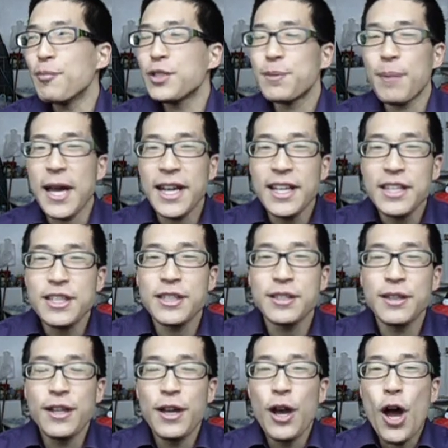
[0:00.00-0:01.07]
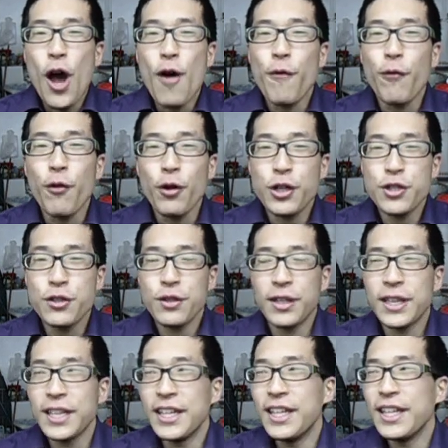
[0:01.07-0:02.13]
Spanish.
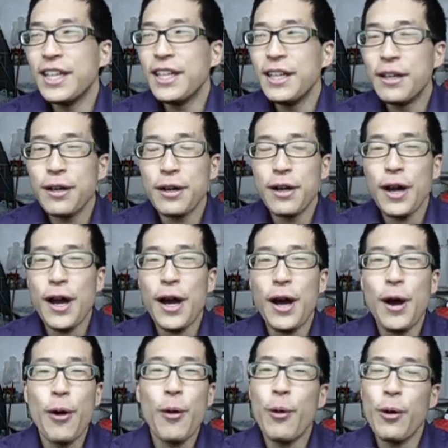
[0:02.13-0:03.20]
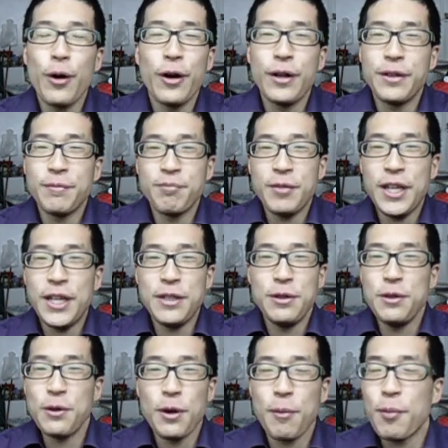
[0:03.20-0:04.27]
Unfortunately, here or in
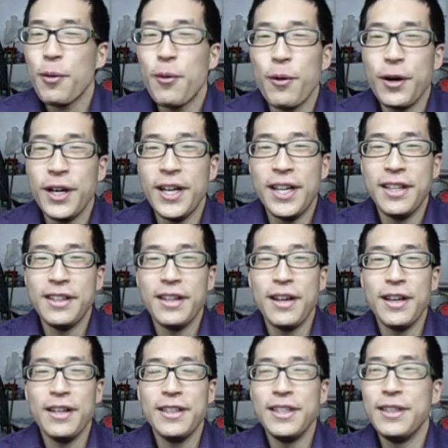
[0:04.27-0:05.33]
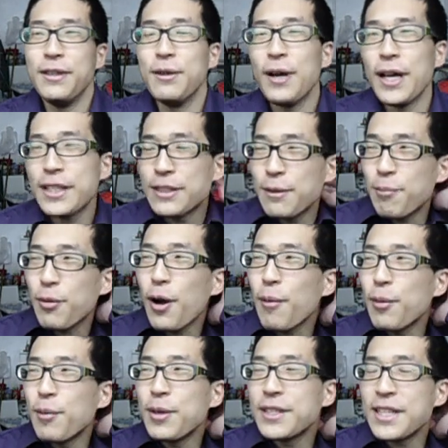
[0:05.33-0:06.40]
Europe or in the US, the
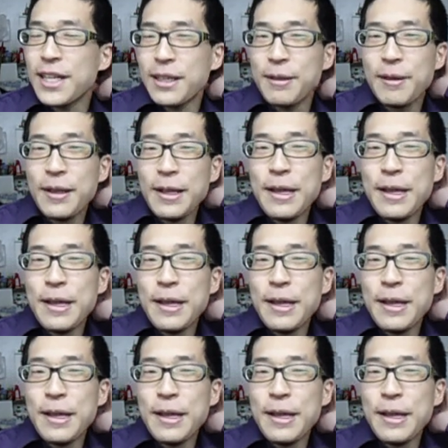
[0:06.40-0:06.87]
problem is that